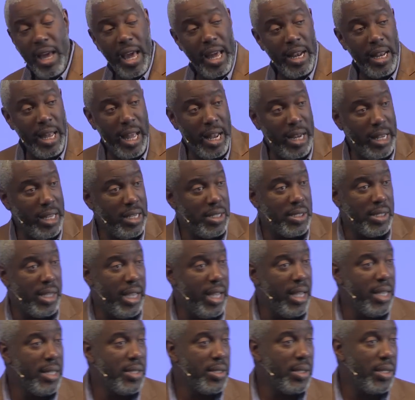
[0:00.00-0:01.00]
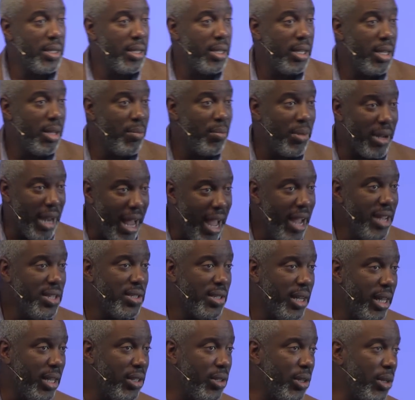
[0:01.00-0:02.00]
And, and he says, But I
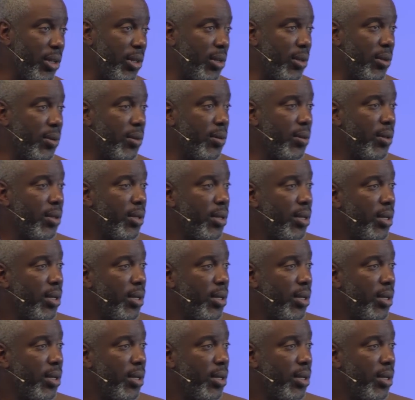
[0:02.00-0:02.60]
say to you